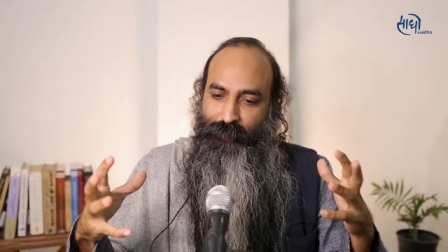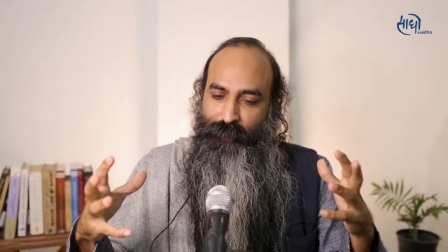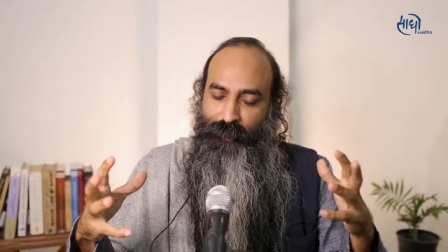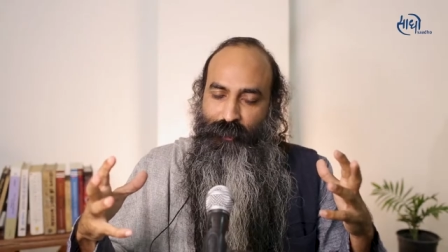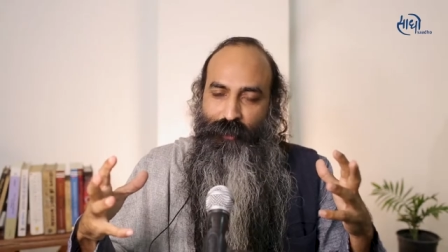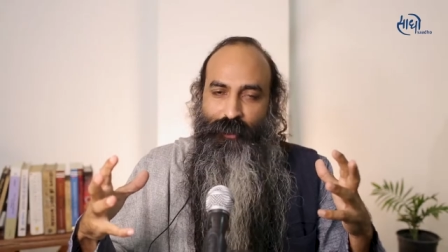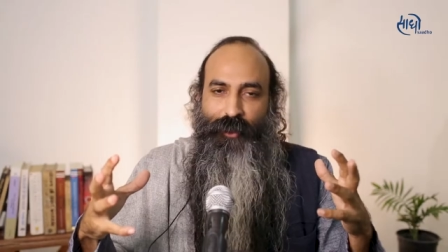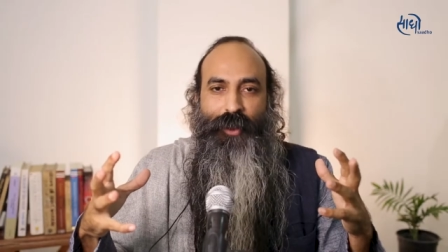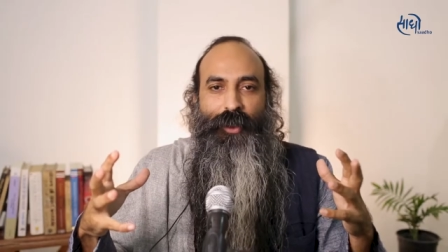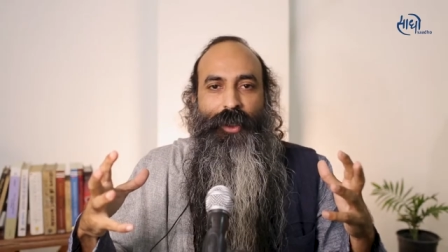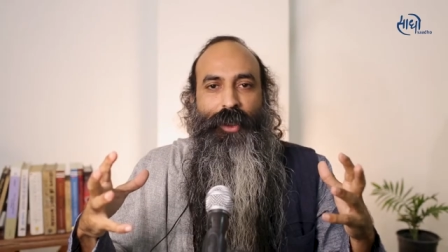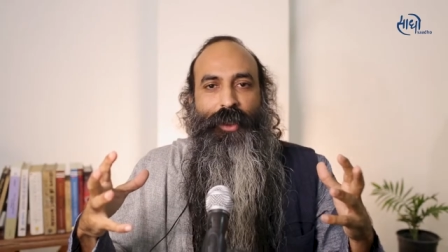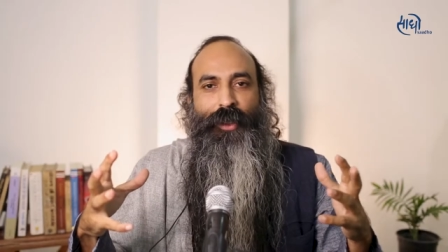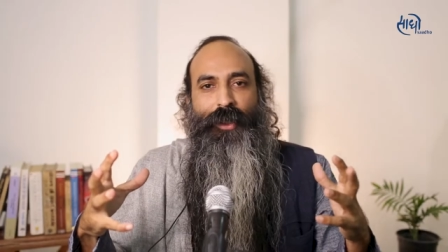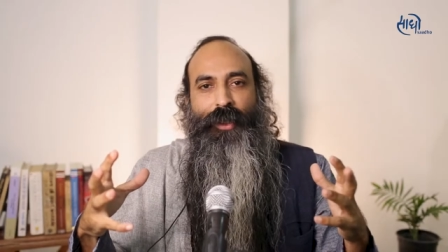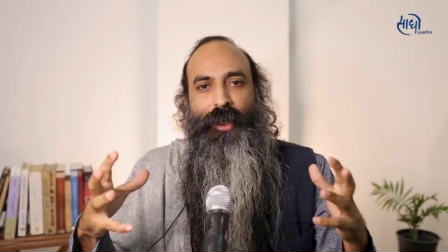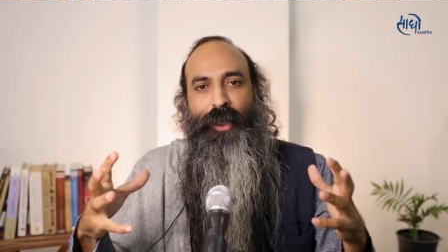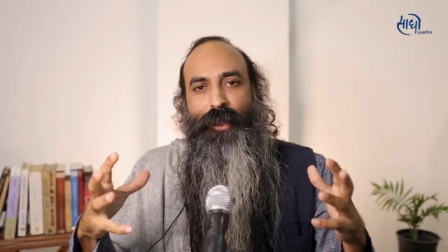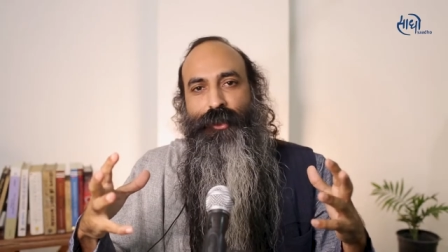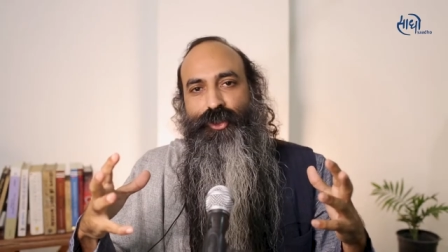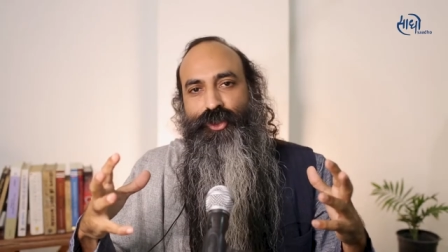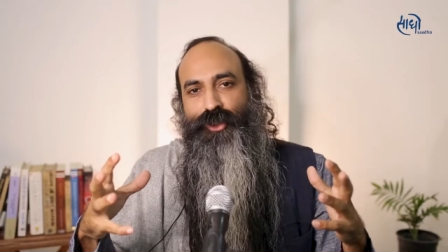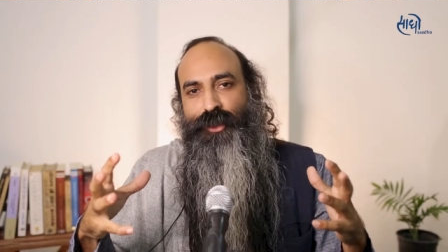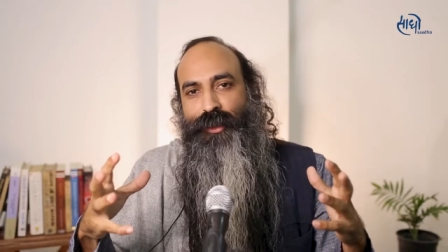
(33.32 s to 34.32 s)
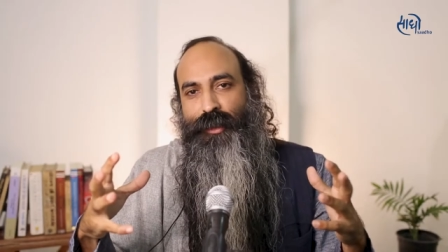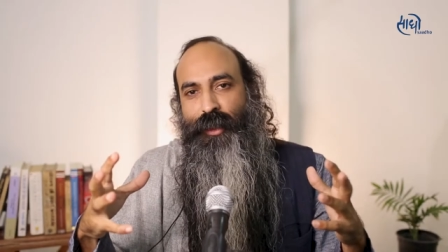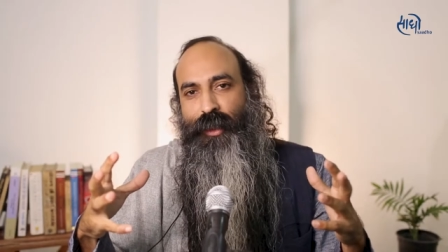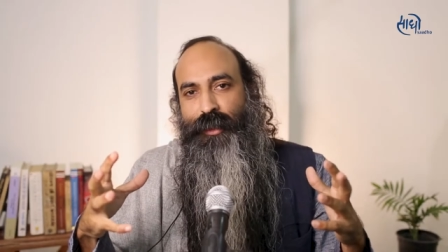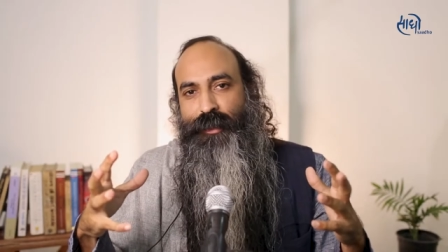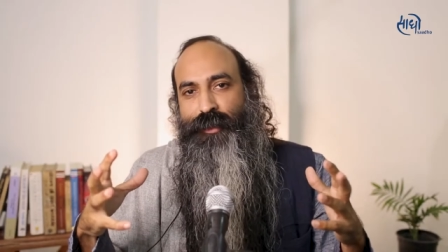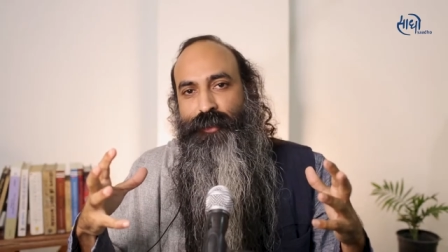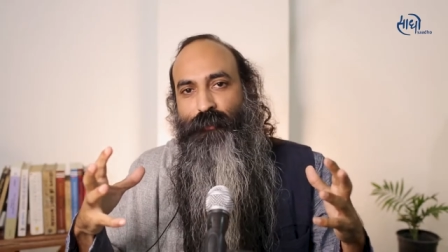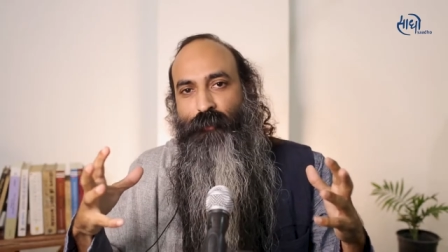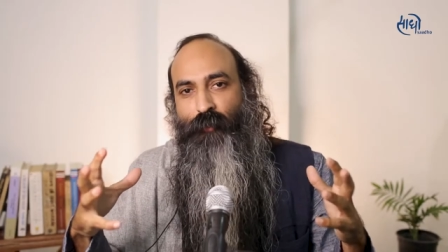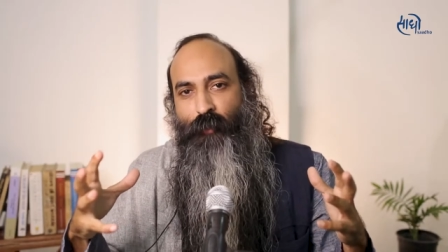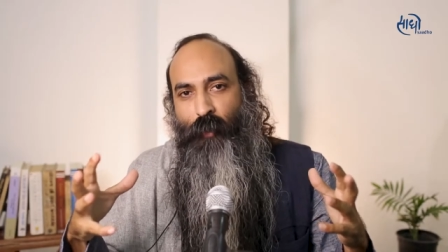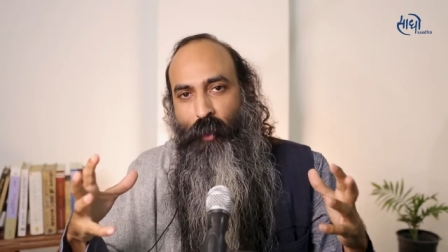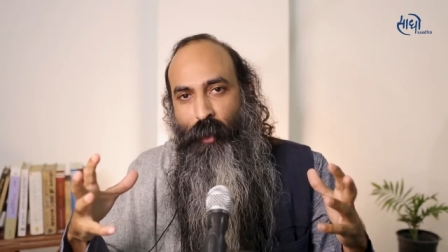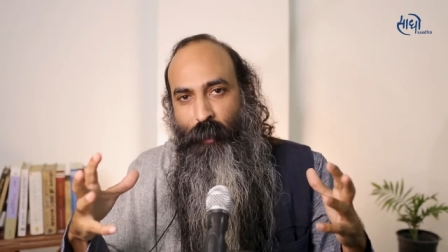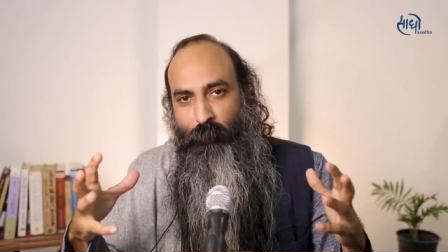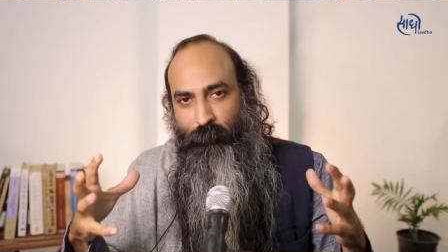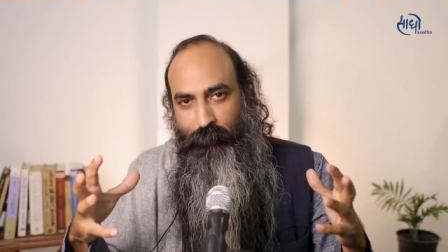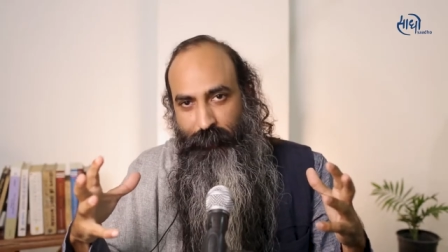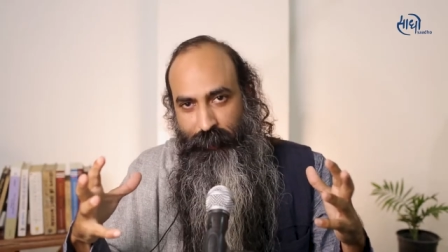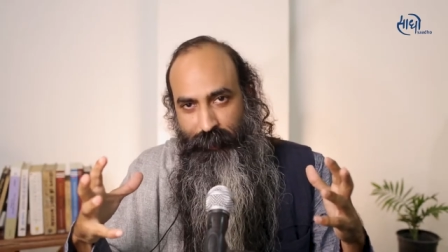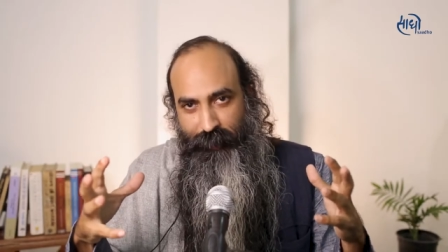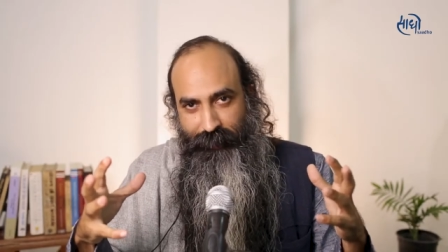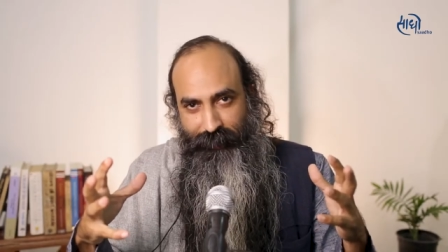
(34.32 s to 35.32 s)
Naren gets
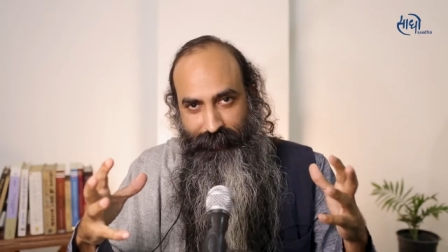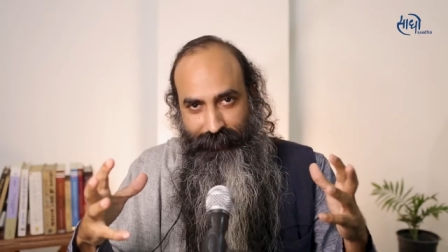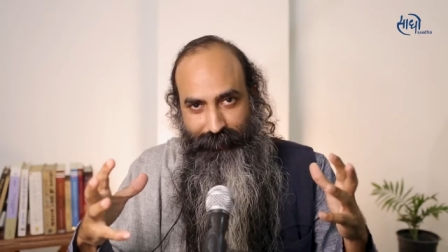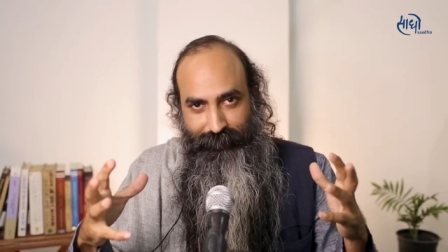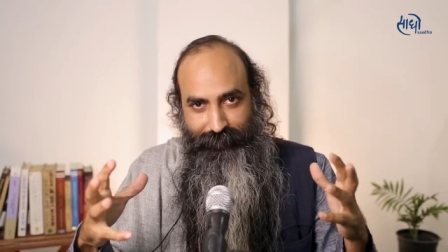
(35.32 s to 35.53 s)
transformed